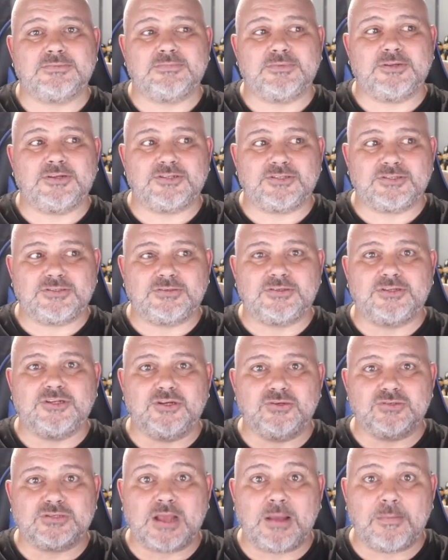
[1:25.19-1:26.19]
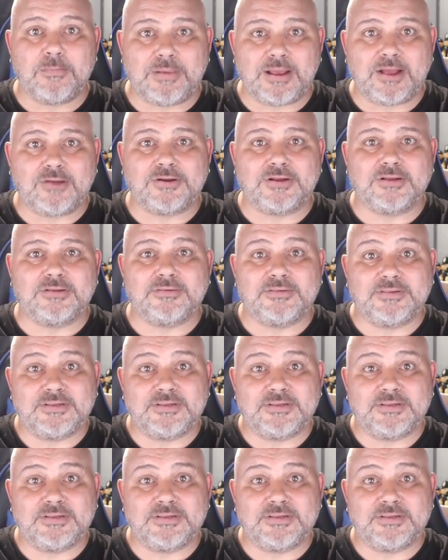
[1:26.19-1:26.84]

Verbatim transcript: that use gunpowder.